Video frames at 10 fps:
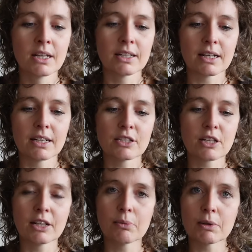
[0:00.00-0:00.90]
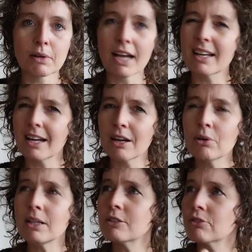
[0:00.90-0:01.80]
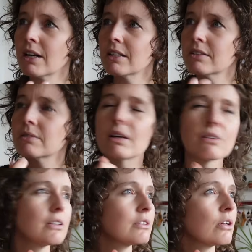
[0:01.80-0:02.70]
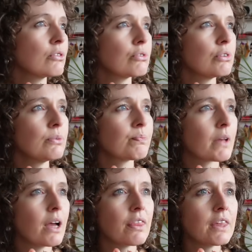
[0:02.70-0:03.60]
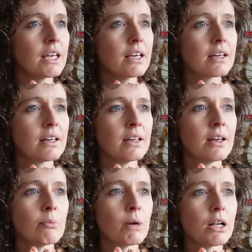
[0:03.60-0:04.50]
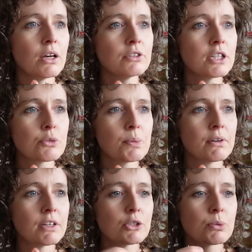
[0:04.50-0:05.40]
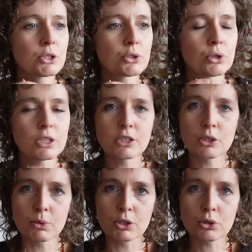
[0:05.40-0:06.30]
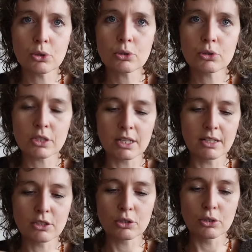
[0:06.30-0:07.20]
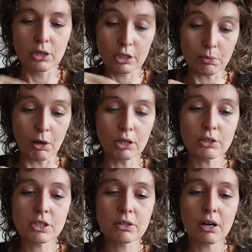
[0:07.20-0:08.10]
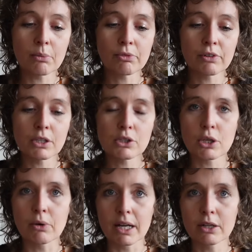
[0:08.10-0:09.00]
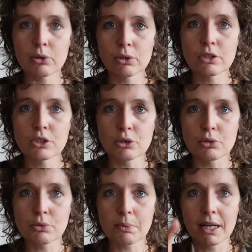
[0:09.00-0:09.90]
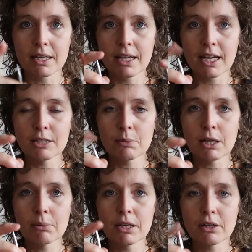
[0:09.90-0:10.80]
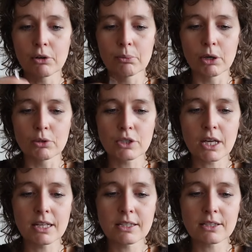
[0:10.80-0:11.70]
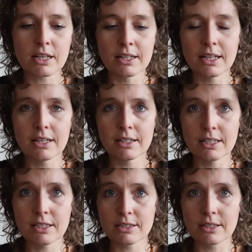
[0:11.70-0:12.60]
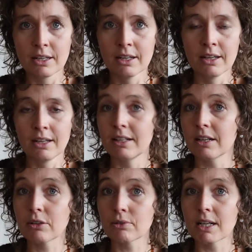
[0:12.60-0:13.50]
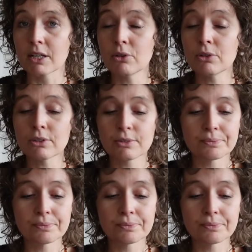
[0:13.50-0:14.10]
There is a little bit, I only tried, no, that's not true. I think my last experience with shorties is with socks, and that's a smaller circumference, so I couldn't use my 8 millimeter on both sides, and this knitted really good.